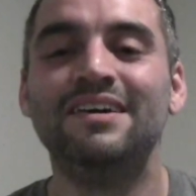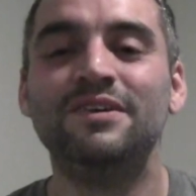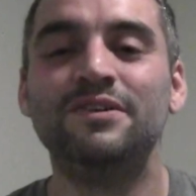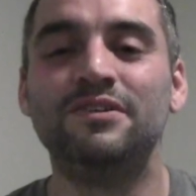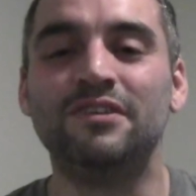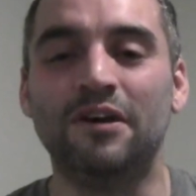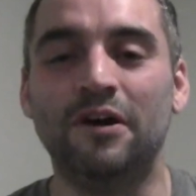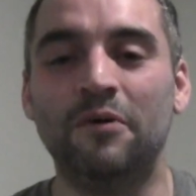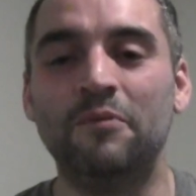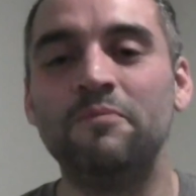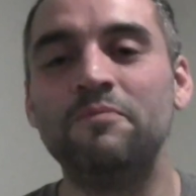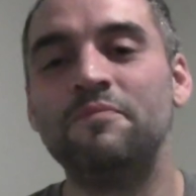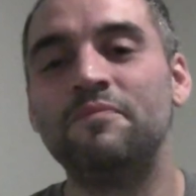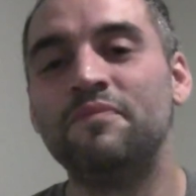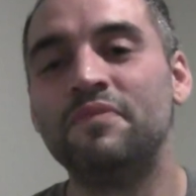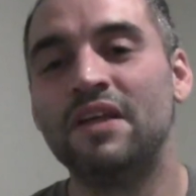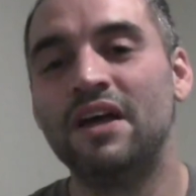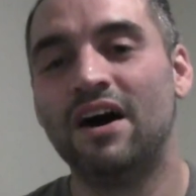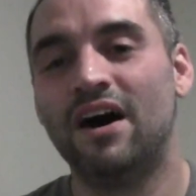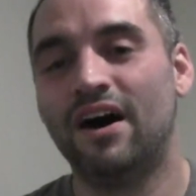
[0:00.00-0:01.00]
So,
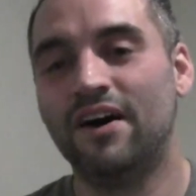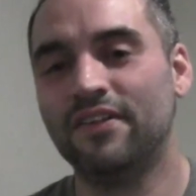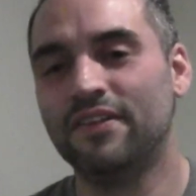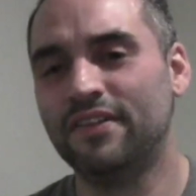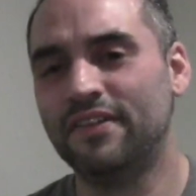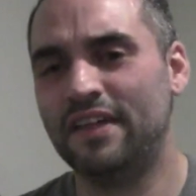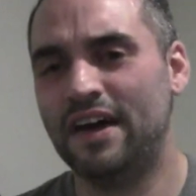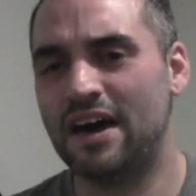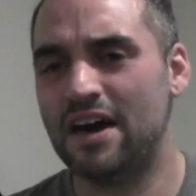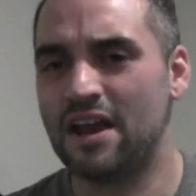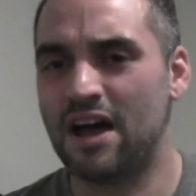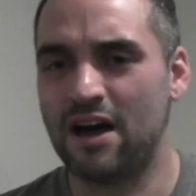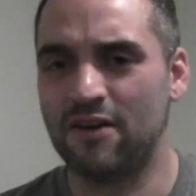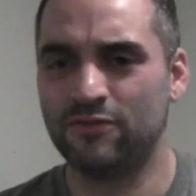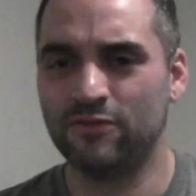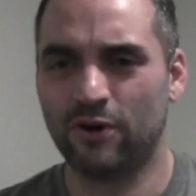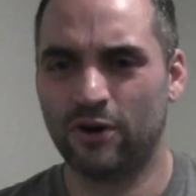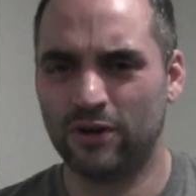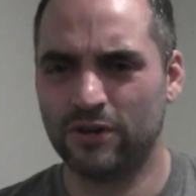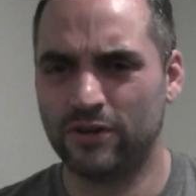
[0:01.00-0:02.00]
other than that,
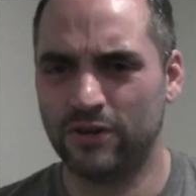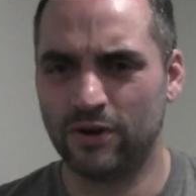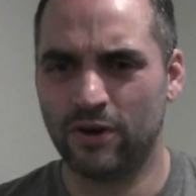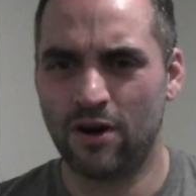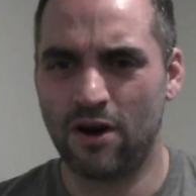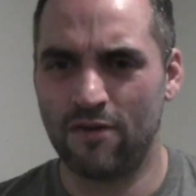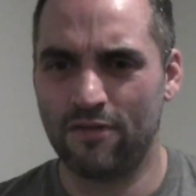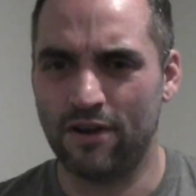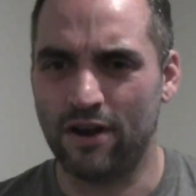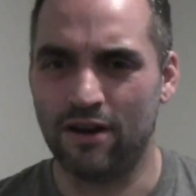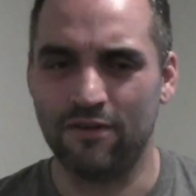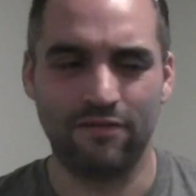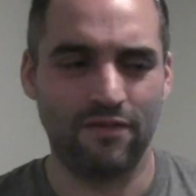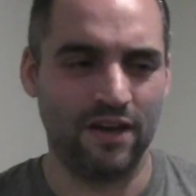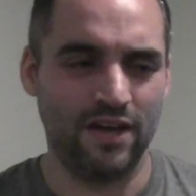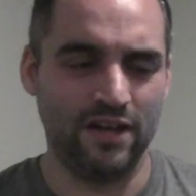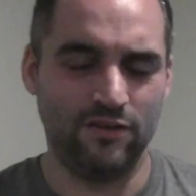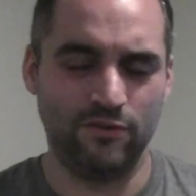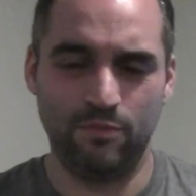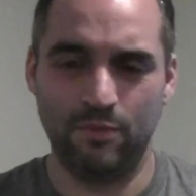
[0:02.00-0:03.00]
I've talked your ear off enough.
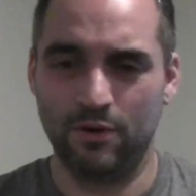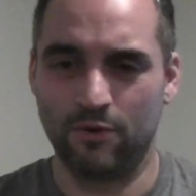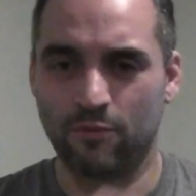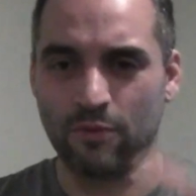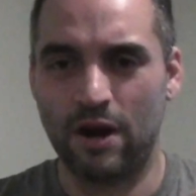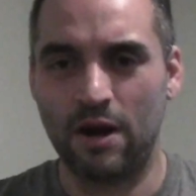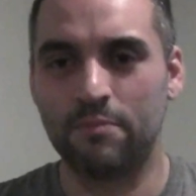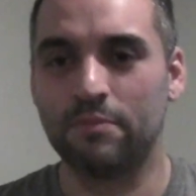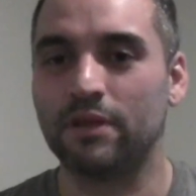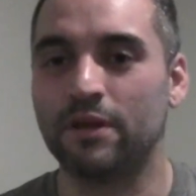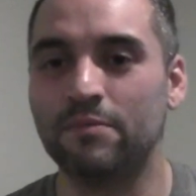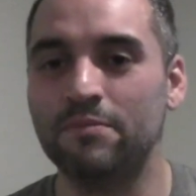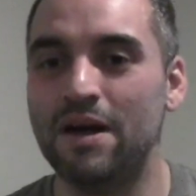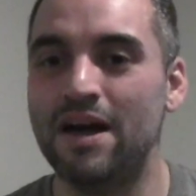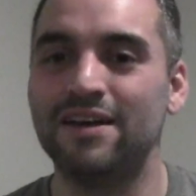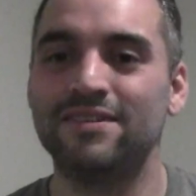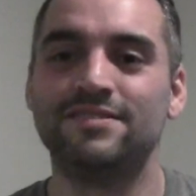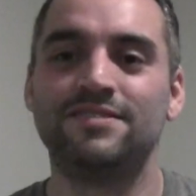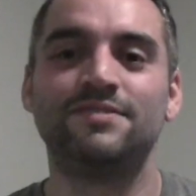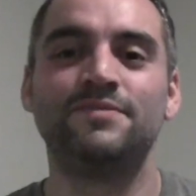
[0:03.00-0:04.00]
It's been a rambling
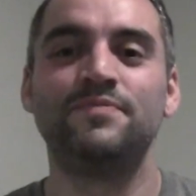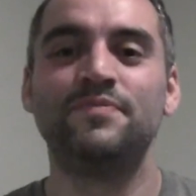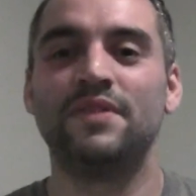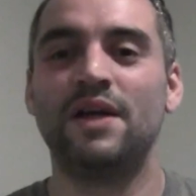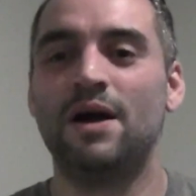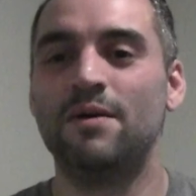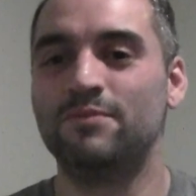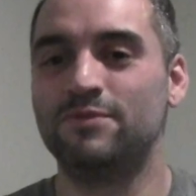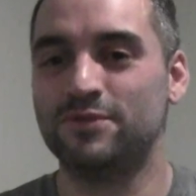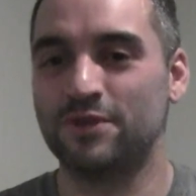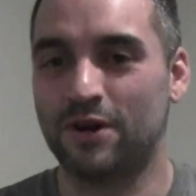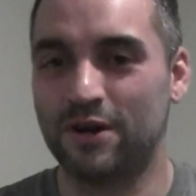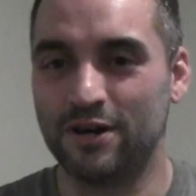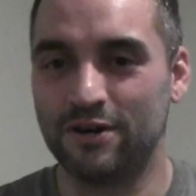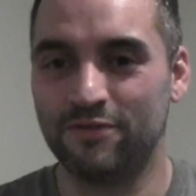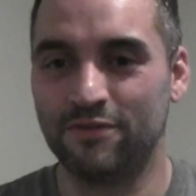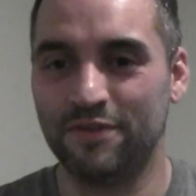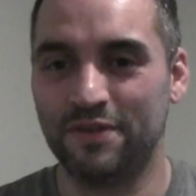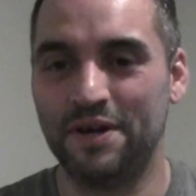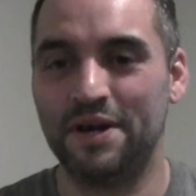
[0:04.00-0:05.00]
mess. I'm
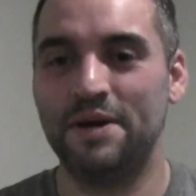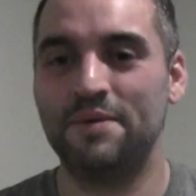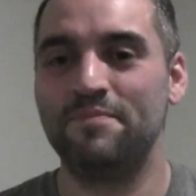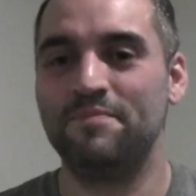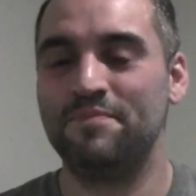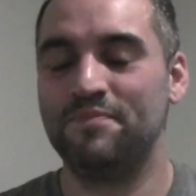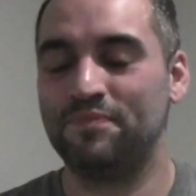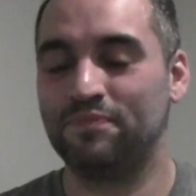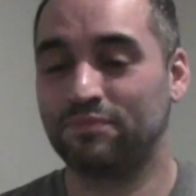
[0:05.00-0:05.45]
sorry for that.